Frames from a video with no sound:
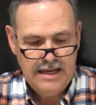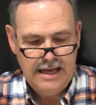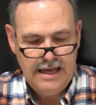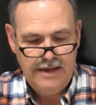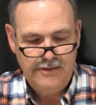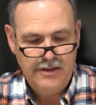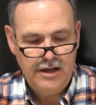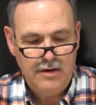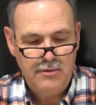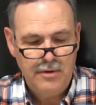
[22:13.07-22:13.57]

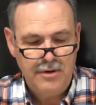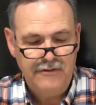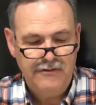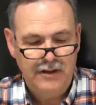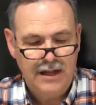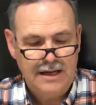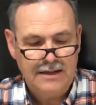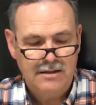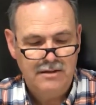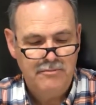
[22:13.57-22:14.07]
And then
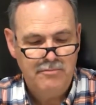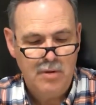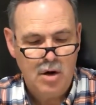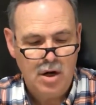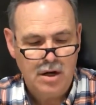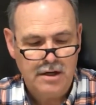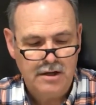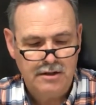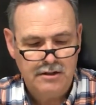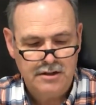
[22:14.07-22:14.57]
reflective
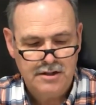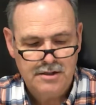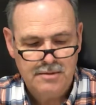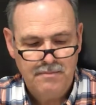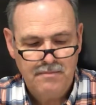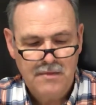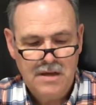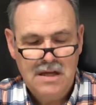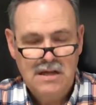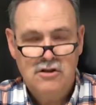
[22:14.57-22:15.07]
markers.
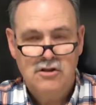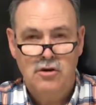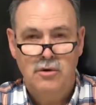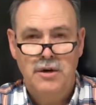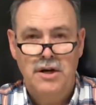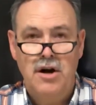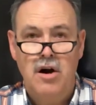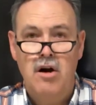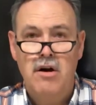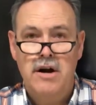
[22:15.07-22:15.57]
So
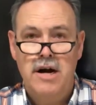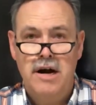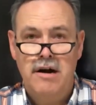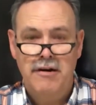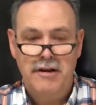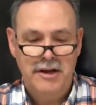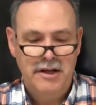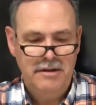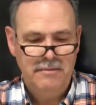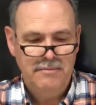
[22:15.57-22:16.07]
in our
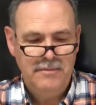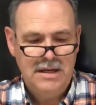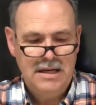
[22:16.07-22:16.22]
area,